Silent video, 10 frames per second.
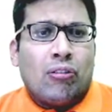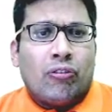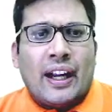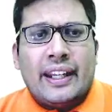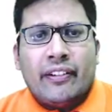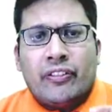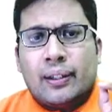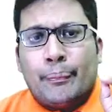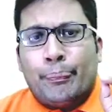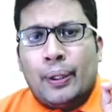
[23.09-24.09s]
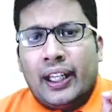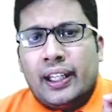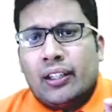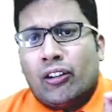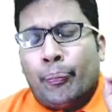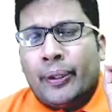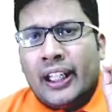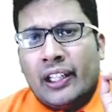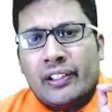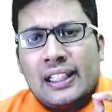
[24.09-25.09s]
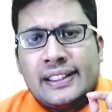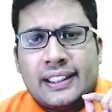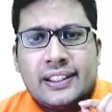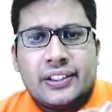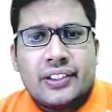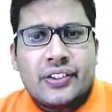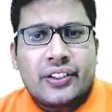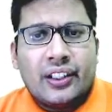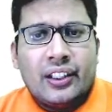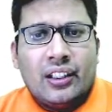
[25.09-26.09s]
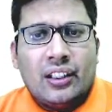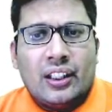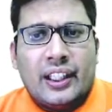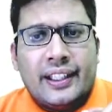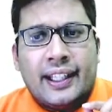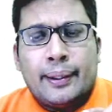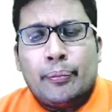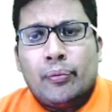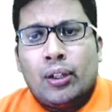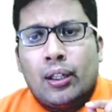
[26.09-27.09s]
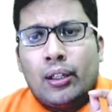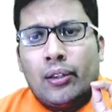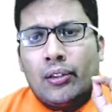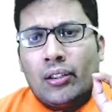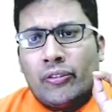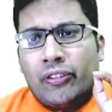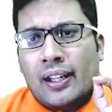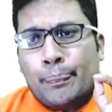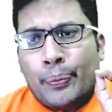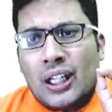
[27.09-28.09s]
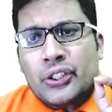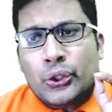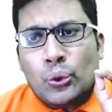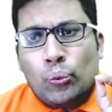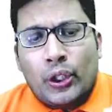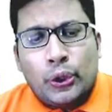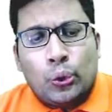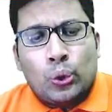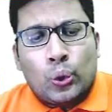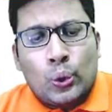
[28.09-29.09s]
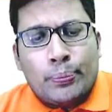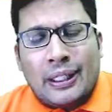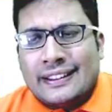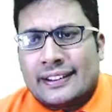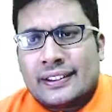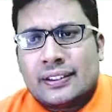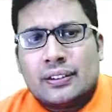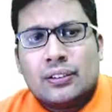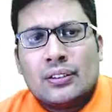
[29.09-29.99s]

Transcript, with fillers: Wife complained of behavioral changes in him for past 1 to 2 months